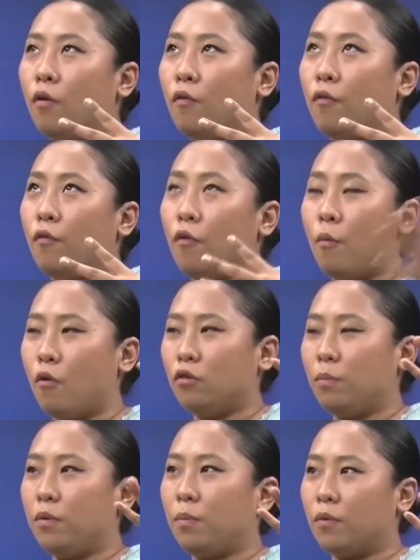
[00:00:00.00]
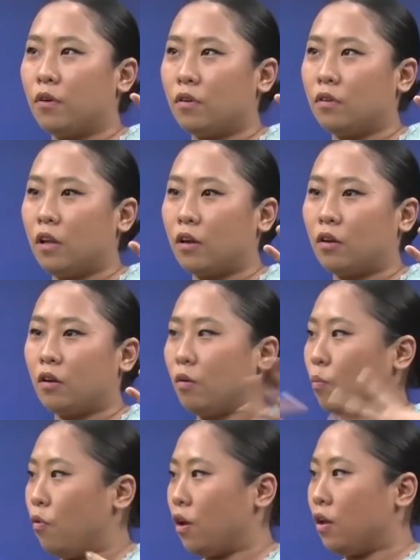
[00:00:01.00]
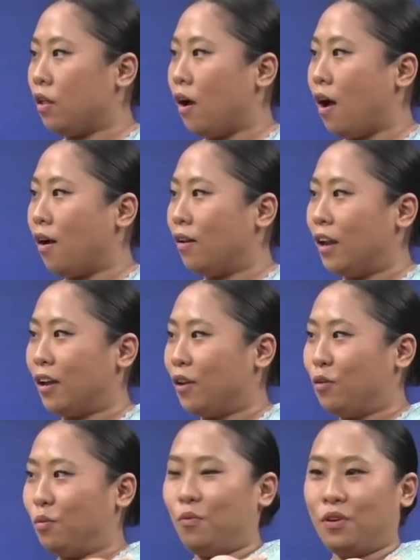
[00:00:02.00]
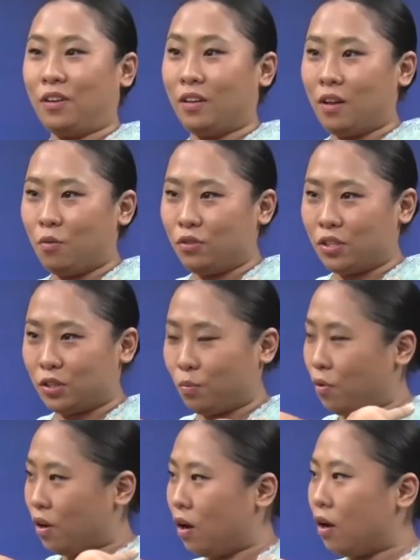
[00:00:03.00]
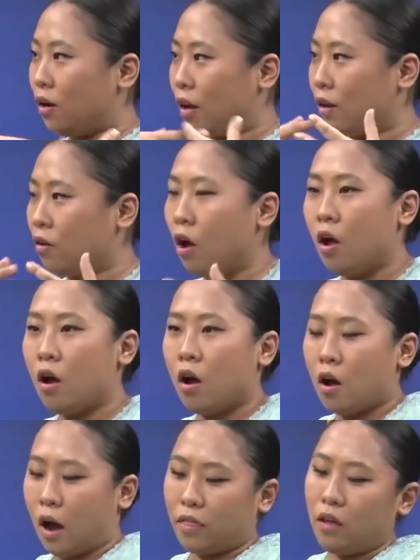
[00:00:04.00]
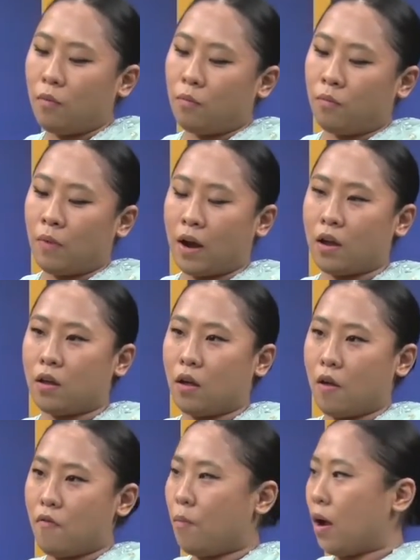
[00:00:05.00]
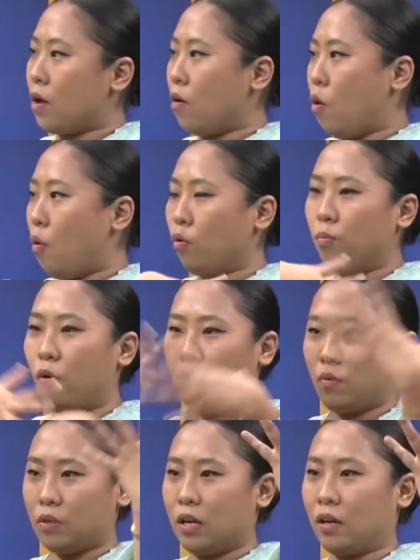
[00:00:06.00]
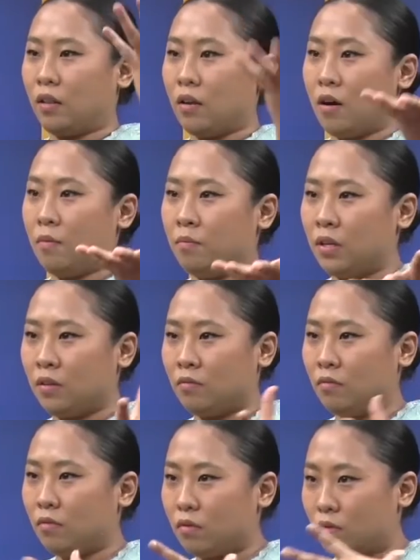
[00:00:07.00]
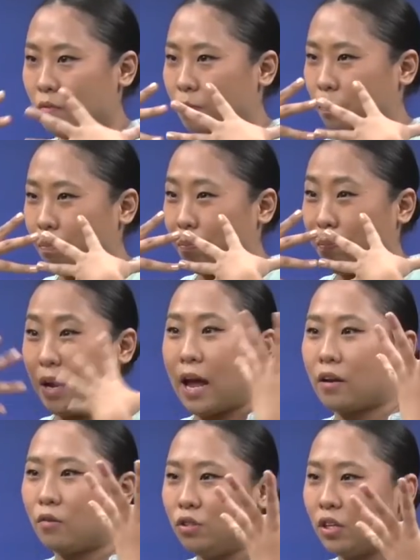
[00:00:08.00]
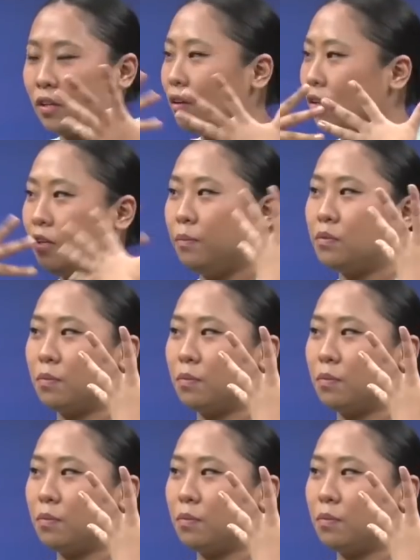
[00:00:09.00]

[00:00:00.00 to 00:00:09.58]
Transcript: from all the girl like muikina like itu muikina huje shi muikla like you know. I think my whole body was like numbed and black huje na lips bi